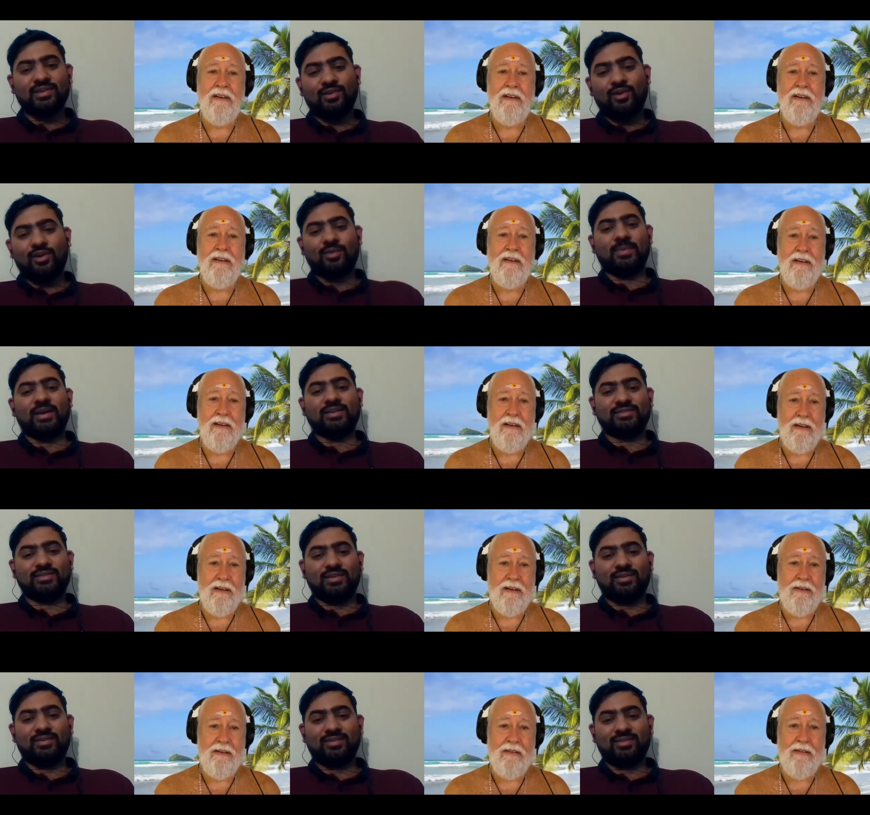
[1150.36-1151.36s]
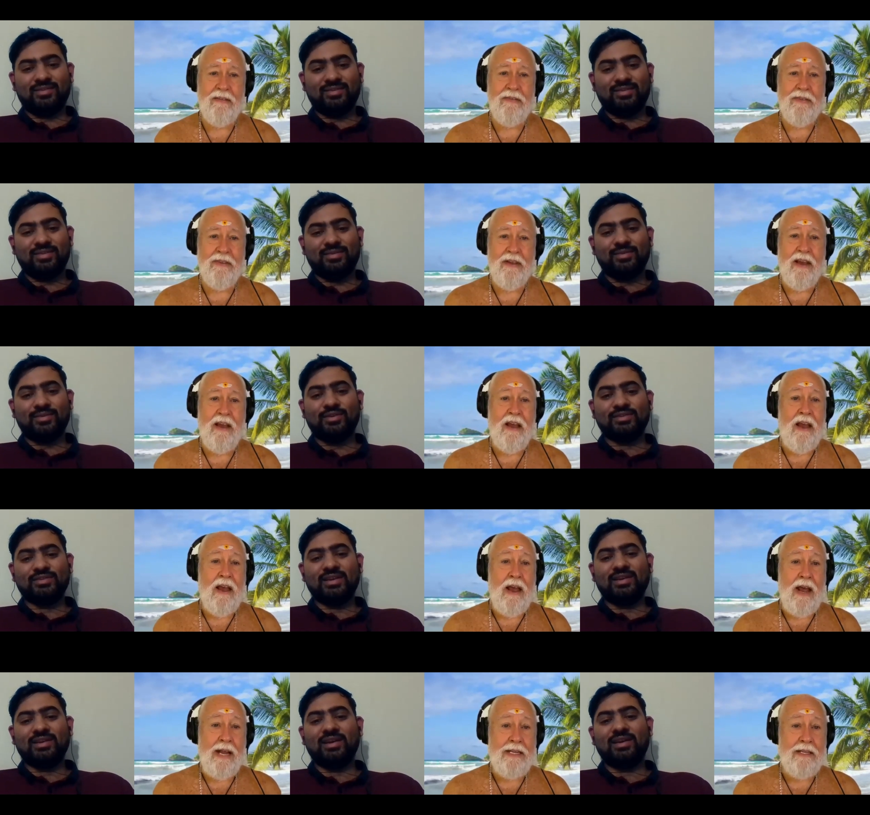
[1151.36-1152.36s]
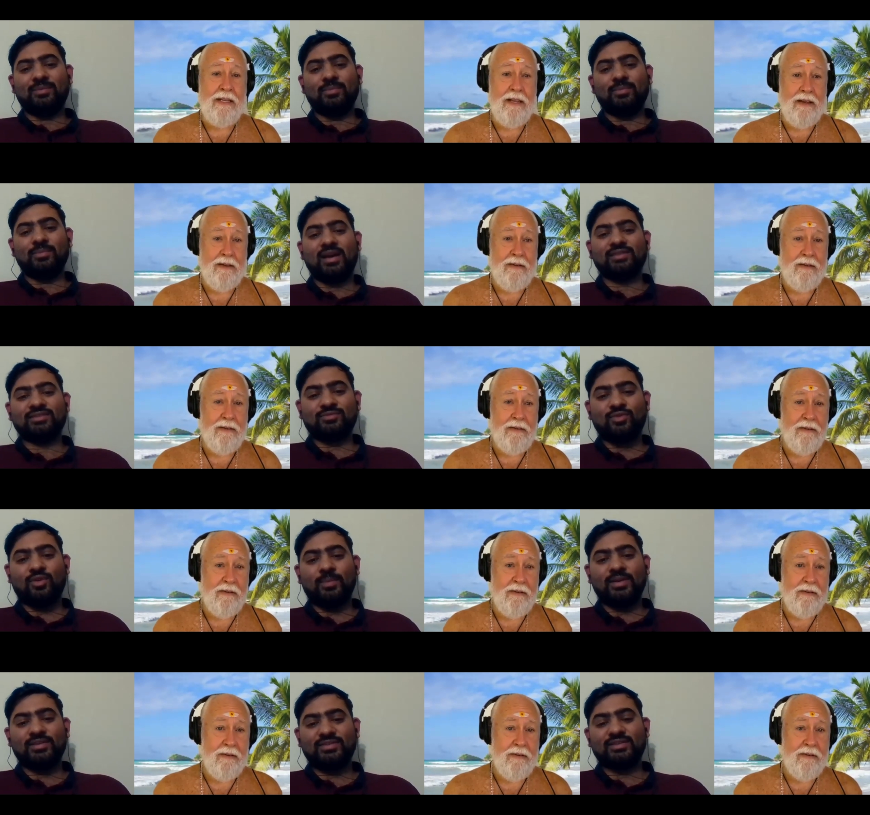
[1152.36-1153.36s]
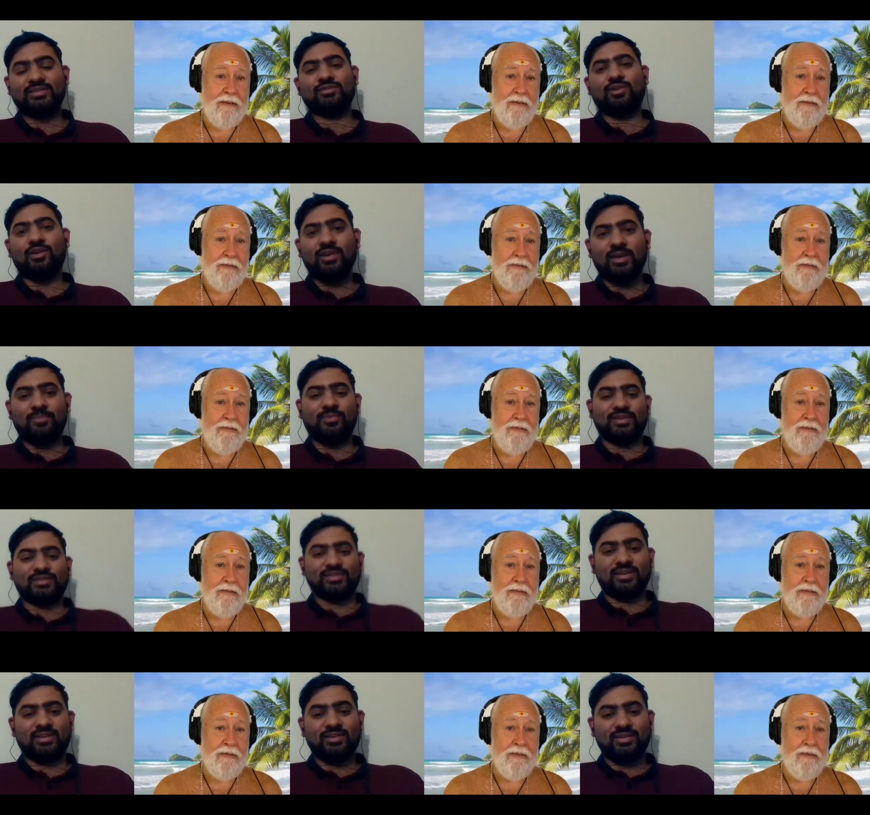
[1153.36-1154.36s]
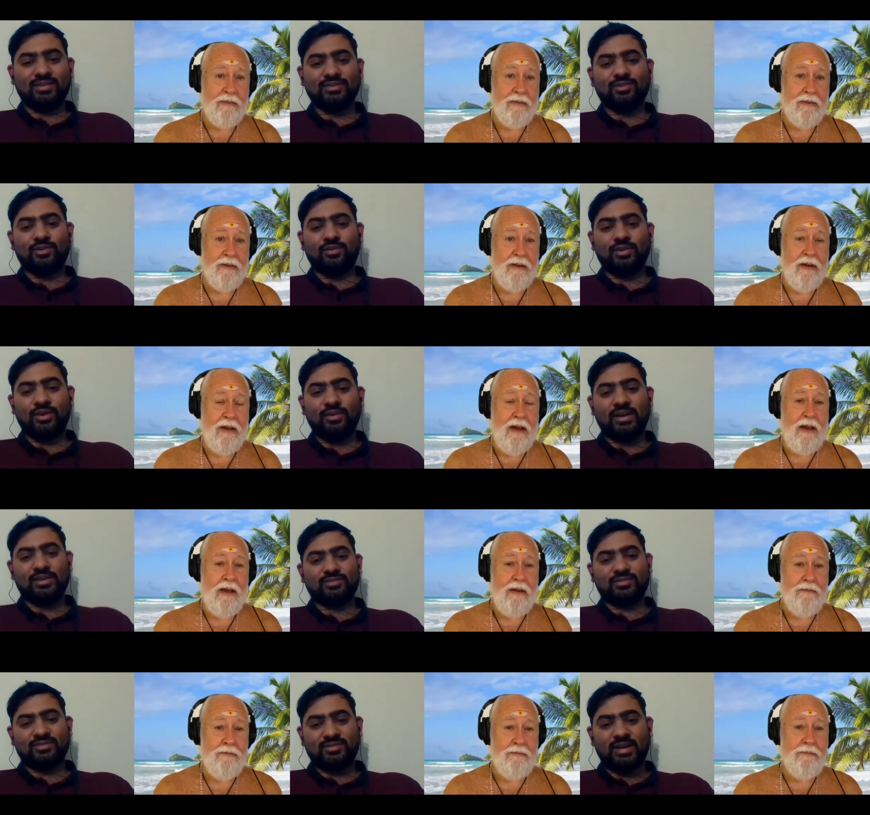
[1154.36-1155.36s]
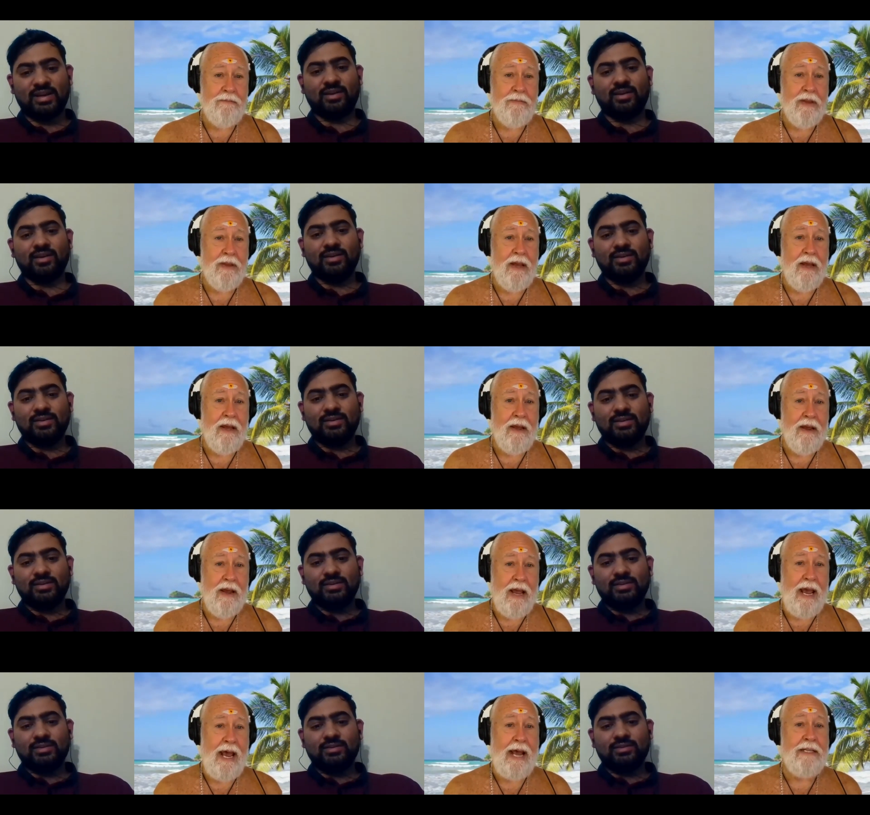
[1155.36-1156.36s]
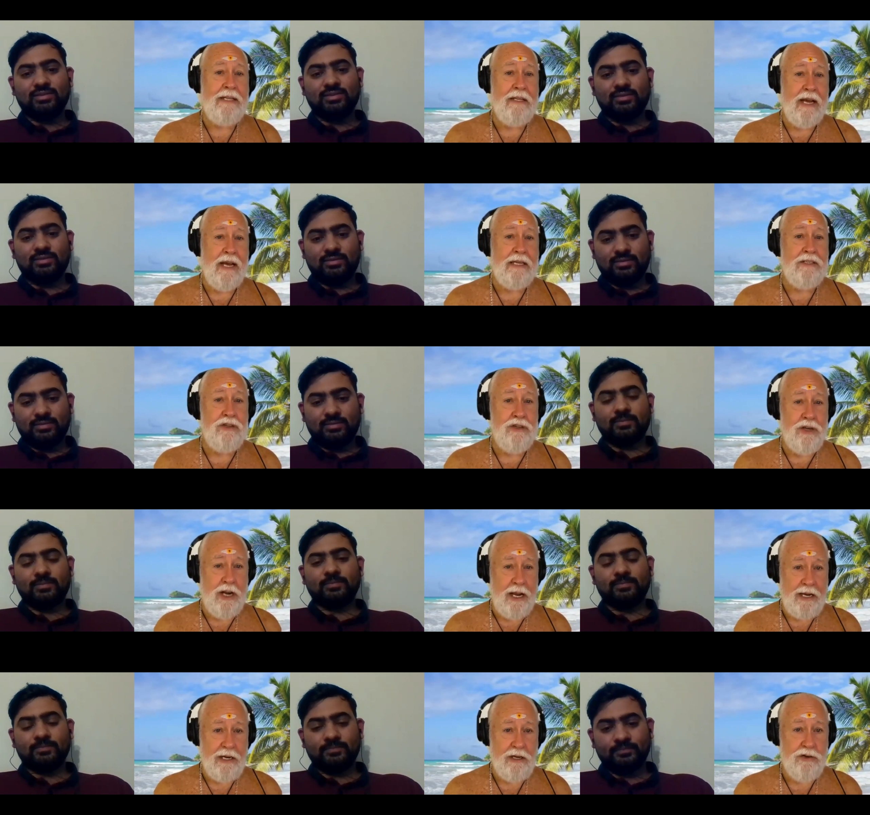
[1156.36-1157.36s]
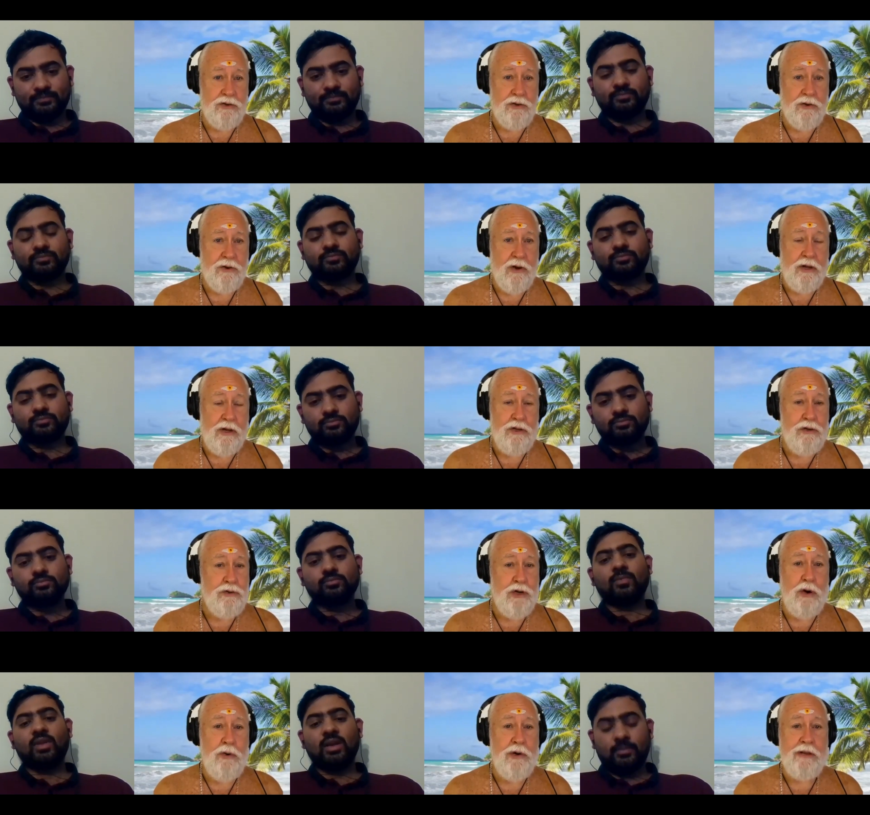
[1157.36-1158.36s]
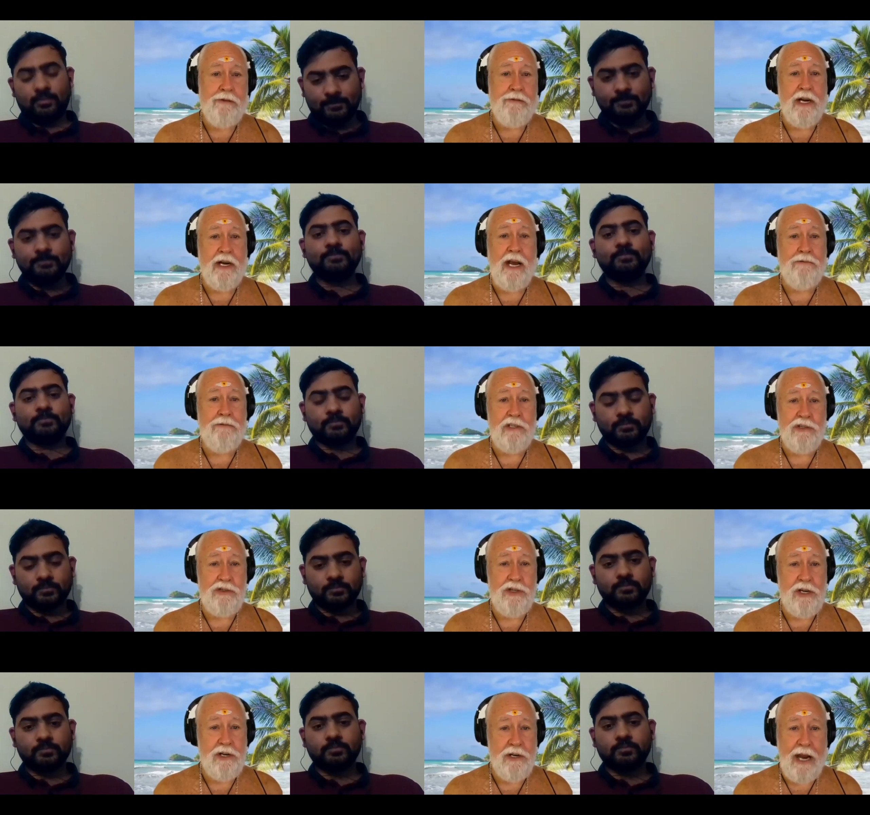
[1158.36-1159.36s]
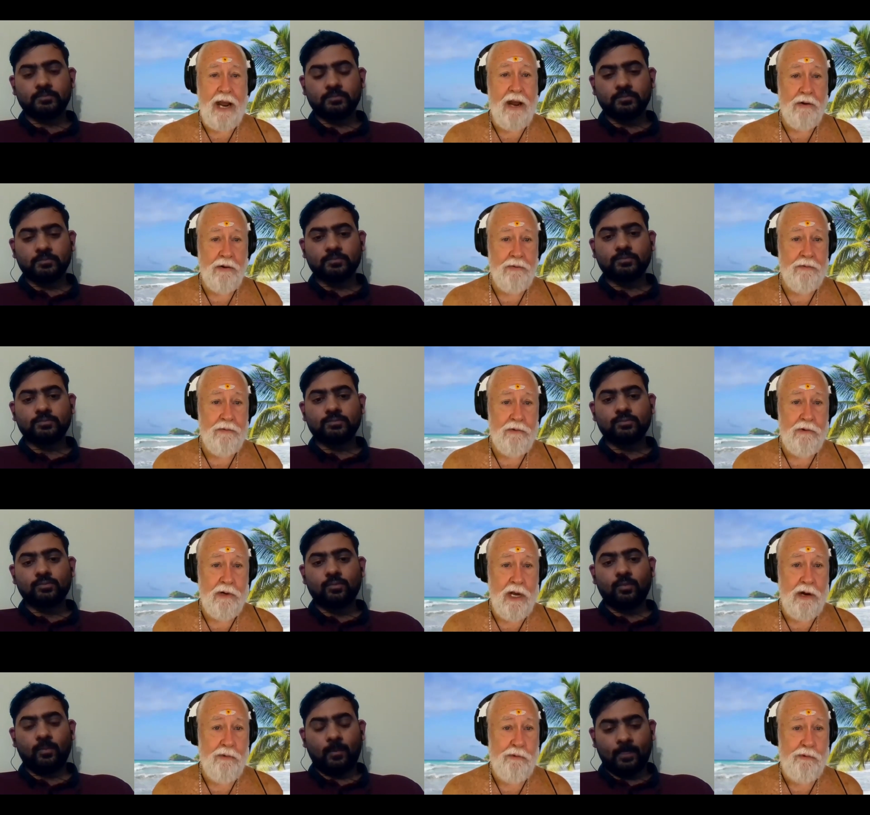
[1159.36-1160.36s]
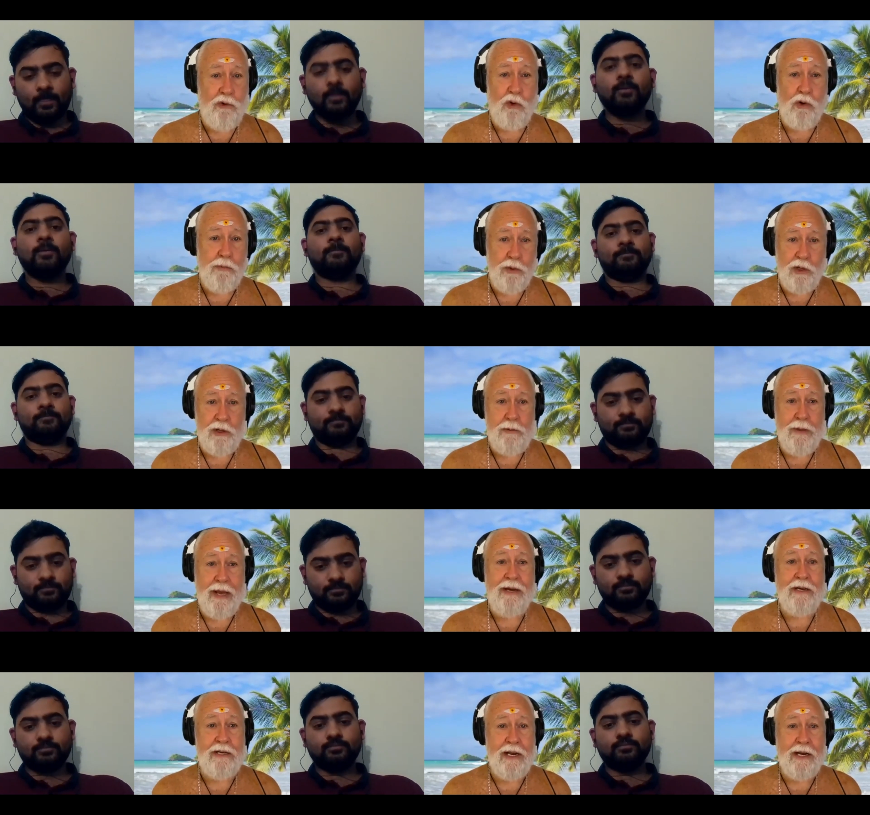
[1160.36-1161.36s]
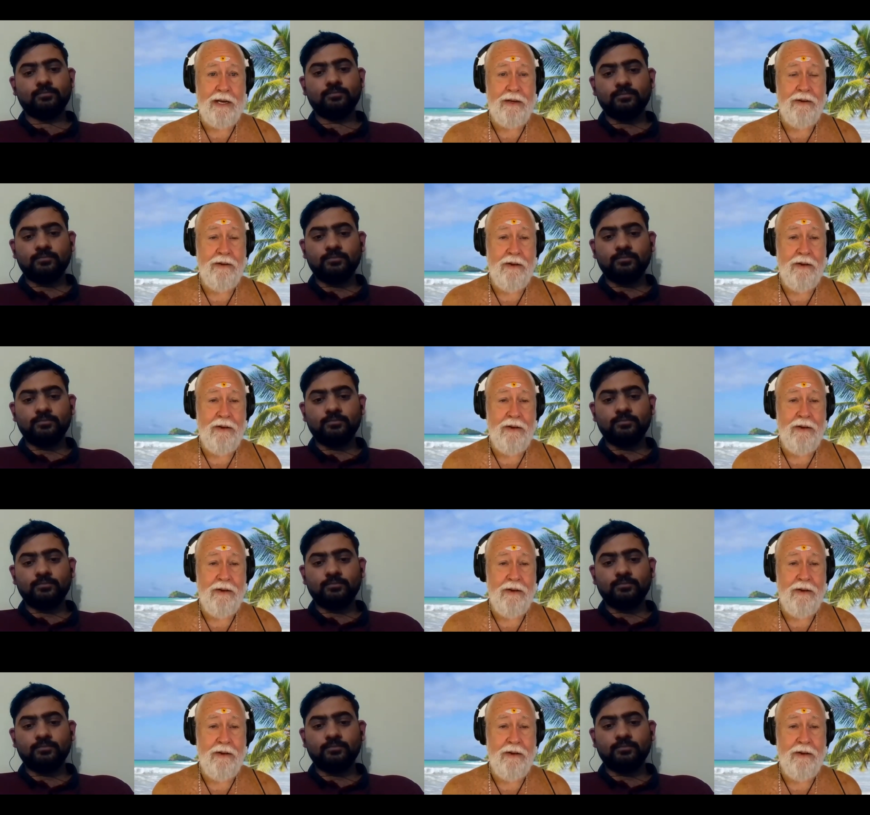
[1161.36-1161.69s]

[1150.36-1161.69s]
Speaker 1: a wrong mindset. Because enlightenment, as Swami says, is already present. It's already a natural state.
Speaker 2: At that stage, you don't even have to sit down and formally meditate.